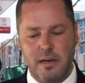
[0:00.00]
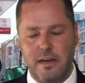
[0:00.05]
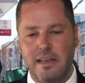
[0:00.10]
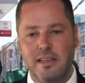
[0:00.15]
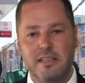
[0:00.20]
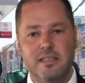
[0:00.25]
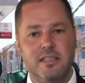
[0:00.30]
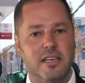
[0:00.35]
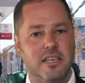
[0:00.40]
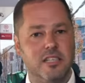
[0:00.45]

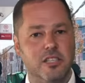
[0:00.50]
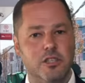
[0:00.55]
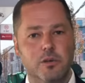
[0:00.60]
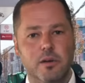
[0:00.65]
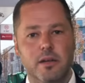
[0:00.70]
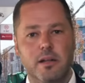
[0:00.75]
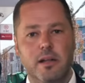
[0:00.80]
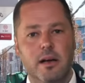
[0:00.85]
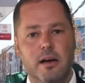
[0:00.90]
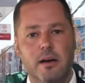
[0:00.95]

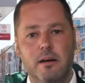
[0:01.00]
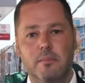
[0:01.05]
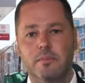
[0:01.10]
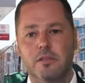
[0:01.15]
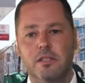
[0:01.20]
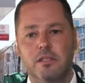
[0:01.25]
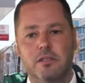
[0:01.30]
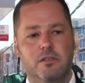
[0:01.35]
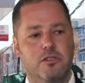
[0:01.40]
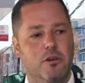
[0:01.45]
industrial
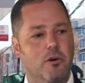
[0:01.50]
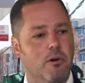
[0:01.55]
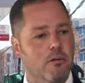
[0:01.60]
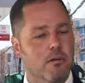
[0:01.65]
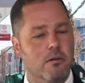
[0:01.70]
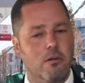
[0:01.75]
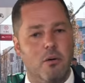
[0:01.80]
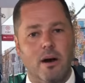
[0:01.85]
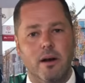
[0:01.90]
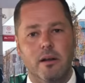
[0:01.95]
hubs,
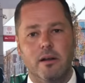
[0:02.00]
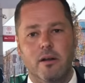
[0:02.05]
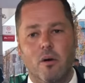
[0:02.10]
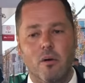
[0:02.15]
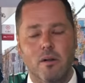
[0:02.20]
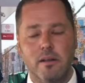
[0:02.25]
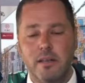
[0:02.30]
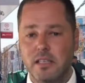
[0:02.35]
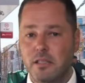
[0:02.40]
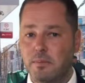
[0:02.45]
Dongguan,
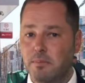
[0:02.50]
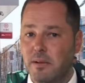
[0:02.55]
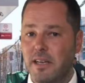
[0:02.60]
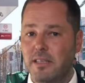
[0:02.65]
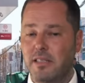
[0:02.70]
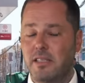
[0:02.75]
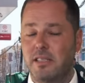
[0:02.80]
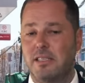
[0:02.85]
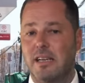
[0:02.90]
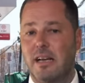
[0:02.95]
all these
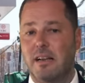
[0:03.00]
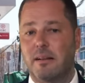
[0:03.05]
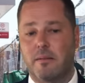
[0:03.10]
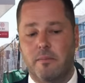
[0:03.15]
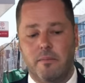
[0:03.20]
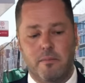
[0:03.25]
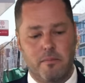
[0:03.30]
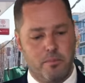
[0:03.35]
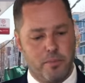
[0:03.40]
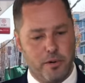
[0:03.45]
places that
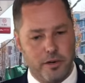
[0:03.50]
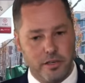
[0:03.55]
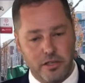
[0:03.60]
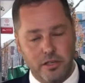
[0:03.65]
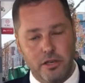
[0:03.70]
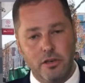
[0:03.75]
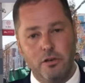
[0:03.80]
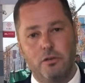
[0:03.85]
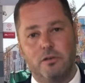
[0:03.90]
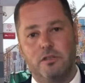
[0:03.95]

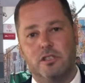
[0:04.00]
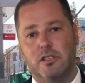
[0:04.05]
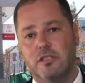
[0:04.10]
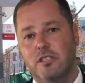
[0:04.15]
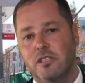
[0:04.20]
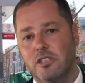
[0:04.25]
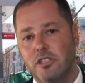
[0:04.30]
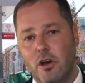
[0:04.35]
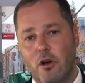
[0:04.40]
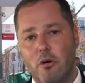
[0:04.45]
produce
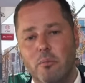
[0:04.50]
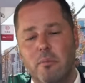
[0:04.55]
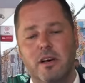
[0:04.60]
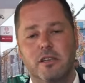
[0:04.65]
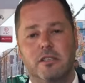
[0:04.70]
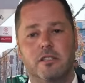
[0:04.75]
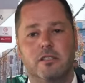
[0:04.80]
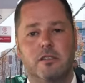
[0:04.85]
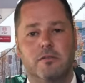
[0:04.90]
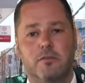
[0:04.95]
so
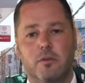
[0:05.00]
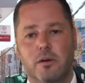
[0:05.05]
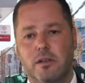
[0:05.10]
much of